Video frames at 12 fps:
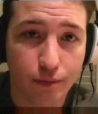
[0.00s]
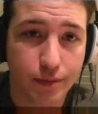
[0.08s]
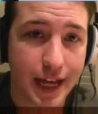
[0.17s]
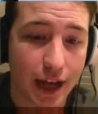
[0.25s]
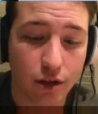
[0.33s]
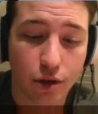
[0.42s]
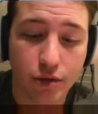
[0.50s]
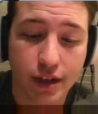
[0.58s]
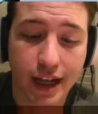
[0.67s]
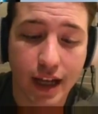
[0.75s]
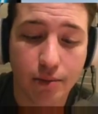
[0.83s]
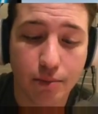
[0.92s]
download the
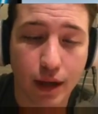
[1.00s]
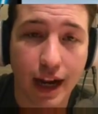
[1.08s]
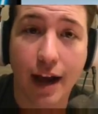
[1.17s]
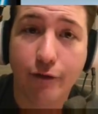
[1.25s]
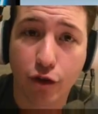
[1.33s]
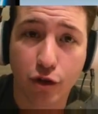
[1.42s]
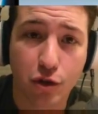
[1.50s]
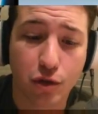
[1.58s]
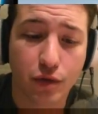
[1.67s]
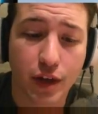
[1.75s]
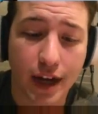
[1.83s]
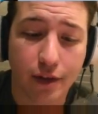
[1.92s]
game, but after
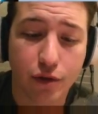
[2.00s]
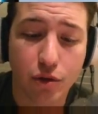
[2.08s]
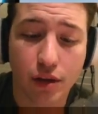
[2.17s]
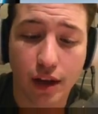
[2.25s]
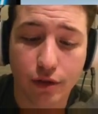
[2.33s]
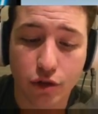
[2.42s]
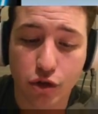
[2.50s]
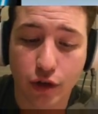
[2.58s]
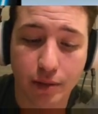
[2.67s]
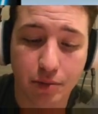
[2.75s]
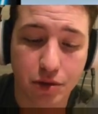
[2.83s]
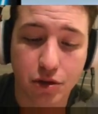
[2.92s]
you've gotten a few levels, you're
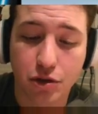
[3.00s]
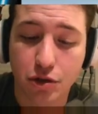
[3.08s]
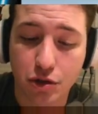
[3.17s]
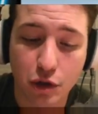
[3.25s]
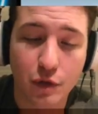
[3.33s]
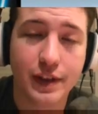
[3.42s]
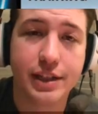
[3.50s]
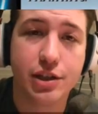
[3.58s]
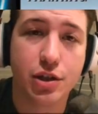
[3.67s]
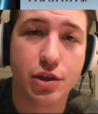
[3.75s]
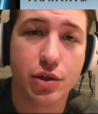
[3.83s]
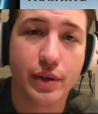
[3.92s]
able to do
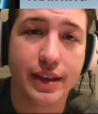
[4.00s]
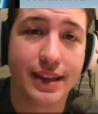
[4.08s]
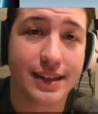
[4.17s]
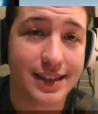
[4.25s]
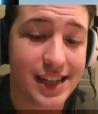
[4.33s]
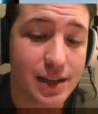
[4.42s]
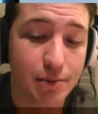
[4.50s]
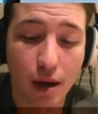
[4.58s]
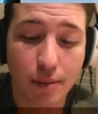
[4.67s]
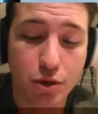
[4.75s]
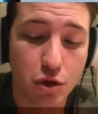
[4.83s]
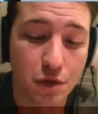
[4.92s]
2v2 and then team
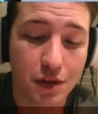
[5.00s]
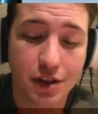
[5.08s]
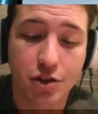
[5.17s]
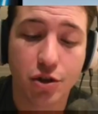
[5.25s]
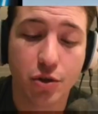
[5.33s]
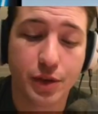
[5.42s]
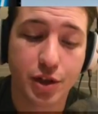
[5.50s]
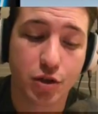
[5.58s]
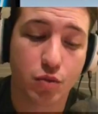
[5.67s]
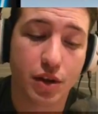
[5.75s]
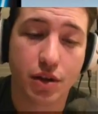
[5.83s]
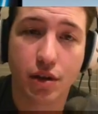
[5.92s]
up 2v2, which is
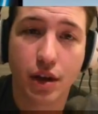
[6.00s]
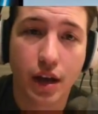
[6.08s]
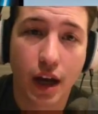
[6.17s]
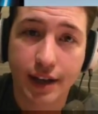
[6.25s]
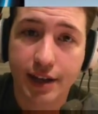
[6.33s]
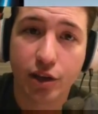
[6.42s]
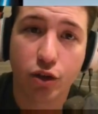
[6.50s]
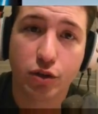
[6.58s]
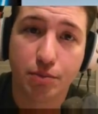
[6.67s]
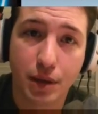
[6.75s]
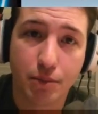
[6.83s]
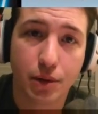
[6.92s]
with a guild
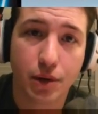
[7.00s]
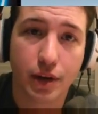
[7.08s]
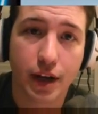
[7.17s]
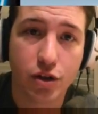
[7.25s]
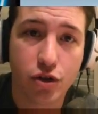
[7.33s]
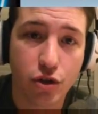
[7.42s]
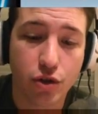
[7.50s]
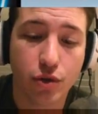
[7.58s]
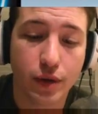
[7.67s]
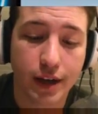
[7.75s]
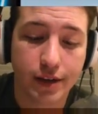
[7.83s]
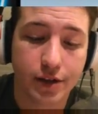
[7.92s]
member and you
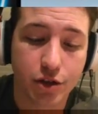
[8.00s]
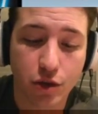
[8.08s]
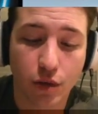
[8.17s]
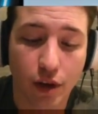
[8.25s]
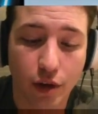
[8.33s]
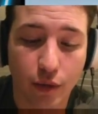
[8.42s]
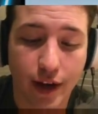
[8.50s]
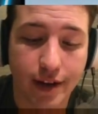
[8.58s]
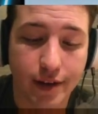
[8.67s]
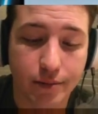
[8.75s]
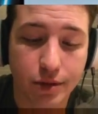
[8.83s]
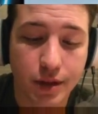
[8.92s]
and then two other
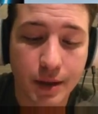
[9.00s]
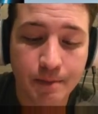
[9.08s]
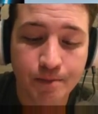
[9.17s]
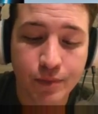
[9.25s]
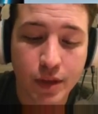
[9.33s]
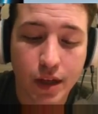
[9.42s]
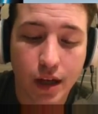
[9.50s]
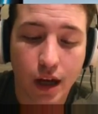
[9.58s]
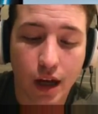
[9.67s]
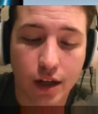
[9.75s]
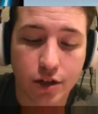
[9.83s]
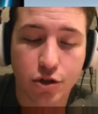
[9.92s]
randoms.
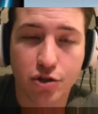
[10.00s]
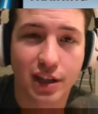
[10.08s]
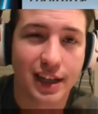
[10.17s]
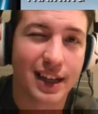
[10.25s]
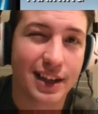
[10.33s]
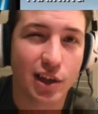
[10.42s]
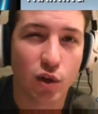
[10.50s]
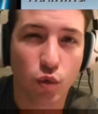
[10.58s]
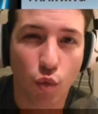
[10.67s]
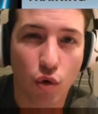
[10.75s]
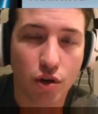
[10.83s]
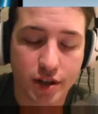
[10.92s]
It's usually like a guild
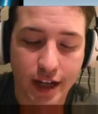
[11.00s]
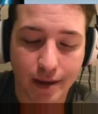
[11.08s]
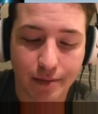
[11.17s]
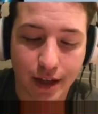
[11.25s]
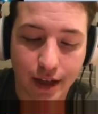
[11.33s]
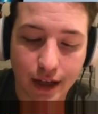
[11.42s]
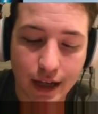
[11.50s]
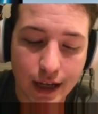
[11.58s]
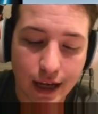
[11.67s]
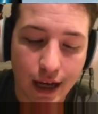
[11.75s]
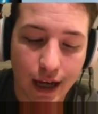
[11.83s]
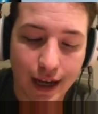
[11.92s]
wars type thing.
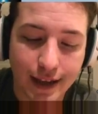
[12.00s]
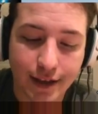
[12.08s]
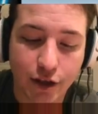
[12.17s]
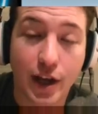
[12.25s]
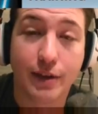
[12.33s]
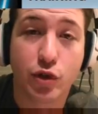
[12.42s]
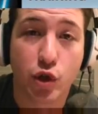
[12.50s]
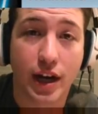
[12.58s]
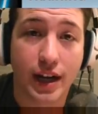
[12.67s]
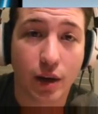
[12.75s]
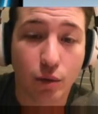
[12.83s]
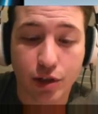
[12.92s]
And then you have
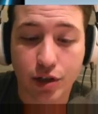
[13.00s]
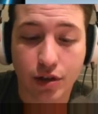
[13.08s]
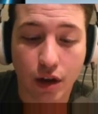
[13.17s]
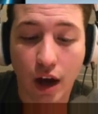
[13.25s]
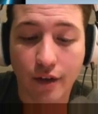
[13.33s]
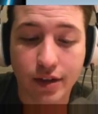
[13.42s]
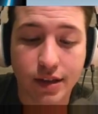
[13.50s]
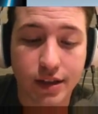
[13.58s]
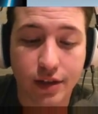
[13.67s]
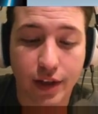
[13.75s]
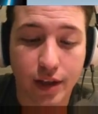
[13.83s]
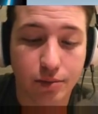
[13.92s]
training, which obviously
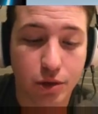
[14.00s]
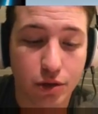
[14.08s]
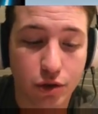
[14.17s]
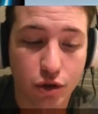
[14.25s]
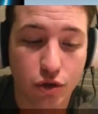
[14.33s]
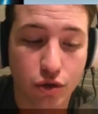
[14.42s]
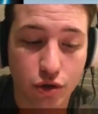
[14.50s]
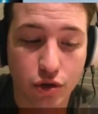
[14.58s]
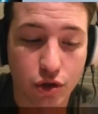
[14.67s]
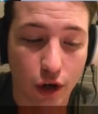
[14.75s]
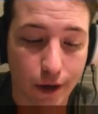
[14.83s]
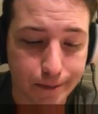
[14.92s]
is available to you as soon as you
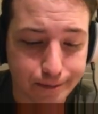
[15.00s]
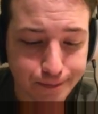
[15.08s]
start.